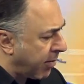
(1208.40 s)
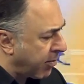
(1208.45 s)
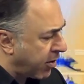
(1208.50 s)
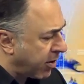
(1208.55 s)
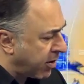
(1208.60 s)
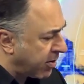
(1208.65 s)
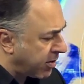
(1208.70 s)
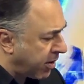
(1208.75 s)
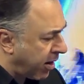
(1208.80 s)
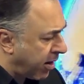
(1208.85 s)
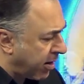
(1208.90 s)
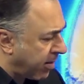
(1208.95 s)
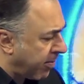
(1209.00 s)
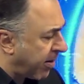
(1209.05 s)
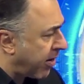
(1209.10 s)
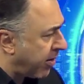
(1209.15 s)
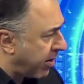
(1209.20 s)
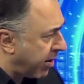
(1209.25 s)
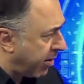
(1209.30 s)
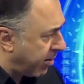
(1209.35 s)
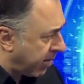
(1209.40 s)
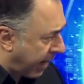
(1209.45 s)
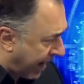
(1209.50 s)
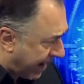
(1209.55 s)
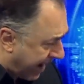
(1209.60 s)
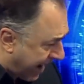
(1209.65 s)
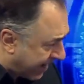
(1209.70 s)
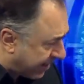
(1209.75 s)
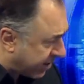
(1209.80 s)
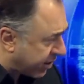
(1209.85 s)
going to talk about here and
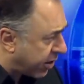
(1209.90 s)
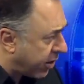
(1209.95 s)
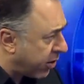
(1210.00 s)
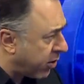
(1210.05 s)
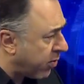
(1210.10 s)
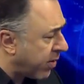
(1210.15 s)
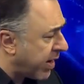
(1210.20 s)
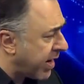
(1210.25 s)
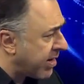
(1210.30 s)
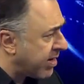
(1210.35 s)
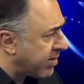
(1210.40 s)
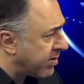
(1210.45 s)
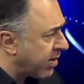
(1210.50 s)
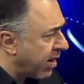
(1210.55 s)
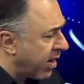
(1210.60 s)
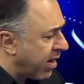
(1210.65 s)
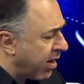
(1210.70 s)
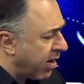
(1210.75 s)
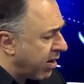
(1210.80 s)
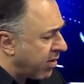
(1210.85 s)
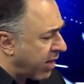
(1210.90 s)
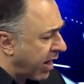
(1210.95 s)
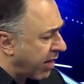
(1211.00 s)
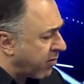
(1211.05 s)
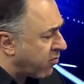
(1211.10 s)
ask you is that